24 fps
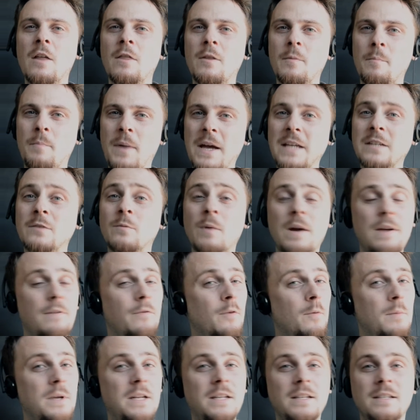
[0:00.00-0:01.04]
The best way
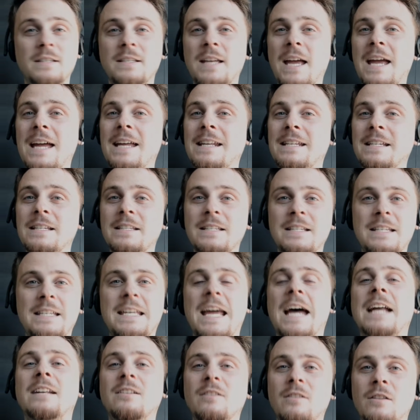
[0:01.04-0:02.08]
for me to say it is
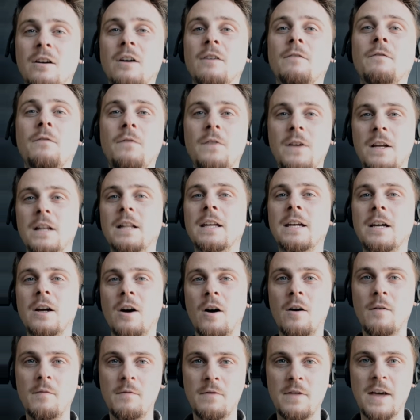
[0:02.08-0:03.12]
get the feeling
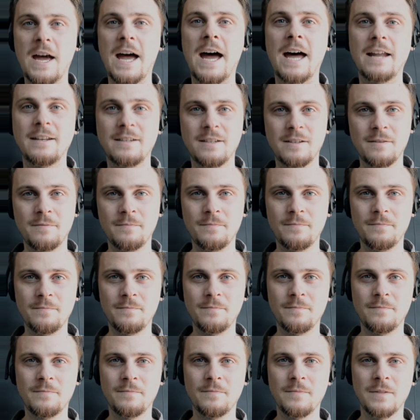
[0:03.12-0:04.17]
of that.
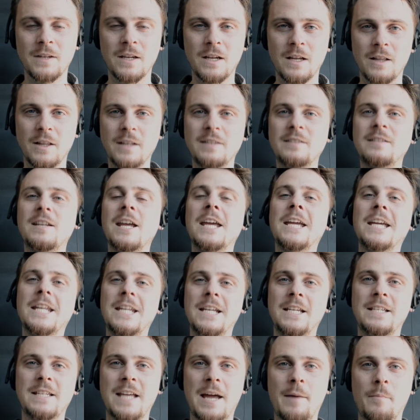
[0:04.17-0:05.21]
Let's take an
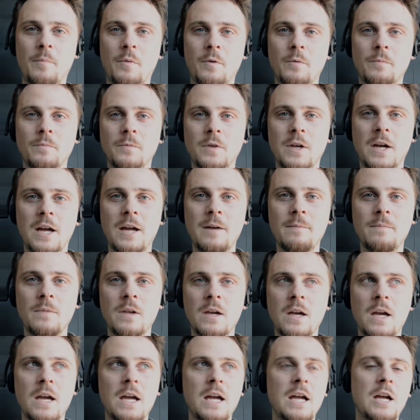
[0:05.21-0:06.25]
example, okay?
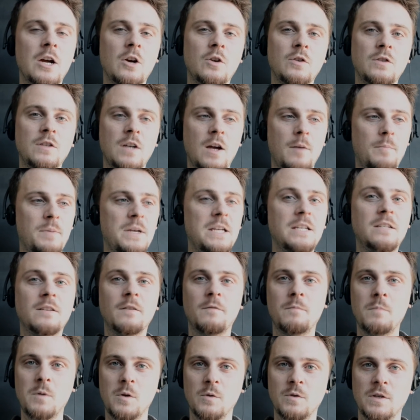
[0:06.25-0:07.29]
Here's a piece
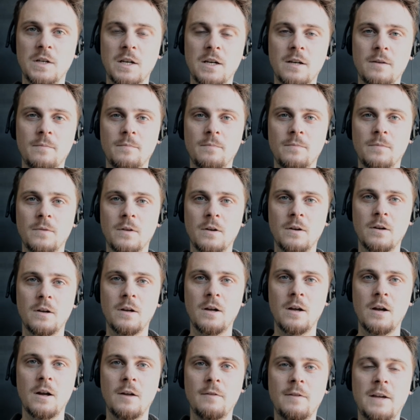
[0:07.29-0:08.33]
of music
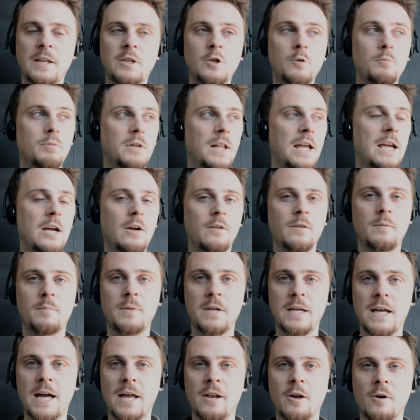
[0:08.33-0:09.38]
that you play on the
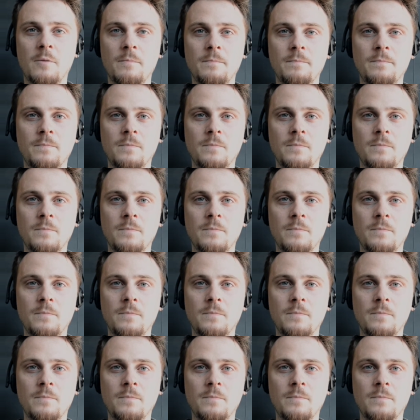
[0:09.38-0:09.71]
piano.